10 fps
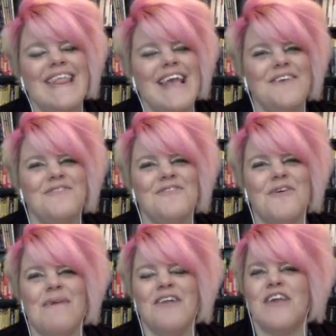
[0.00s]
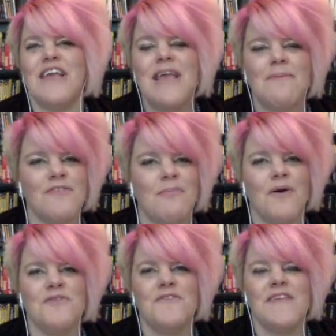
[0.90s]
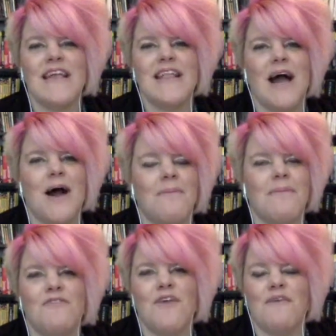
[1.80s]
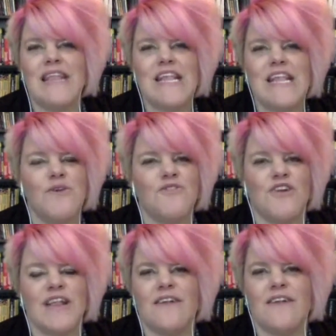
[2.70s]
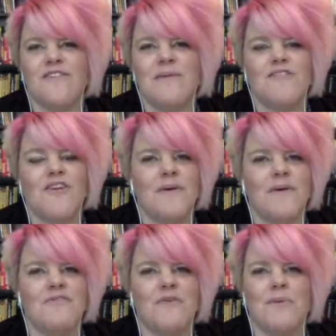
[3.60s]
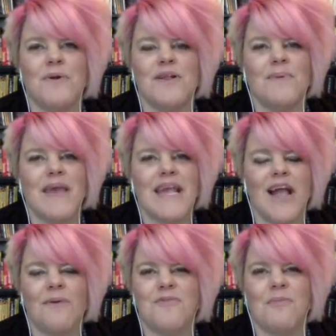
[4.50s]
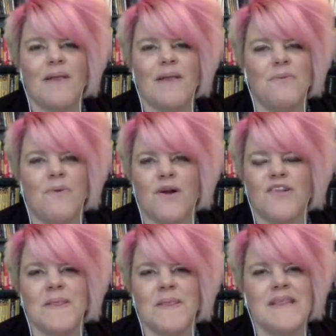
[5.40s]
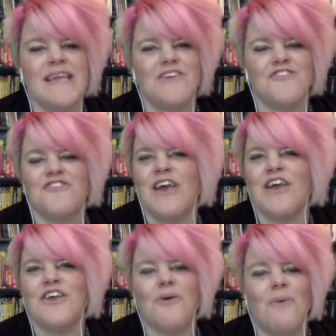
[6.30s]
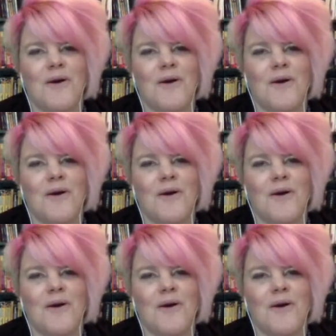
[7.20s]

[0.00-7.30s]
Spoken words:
you so much, and keep us posted if you have any news or announcements going forward, and we can help spread the word on the dish. You're welcome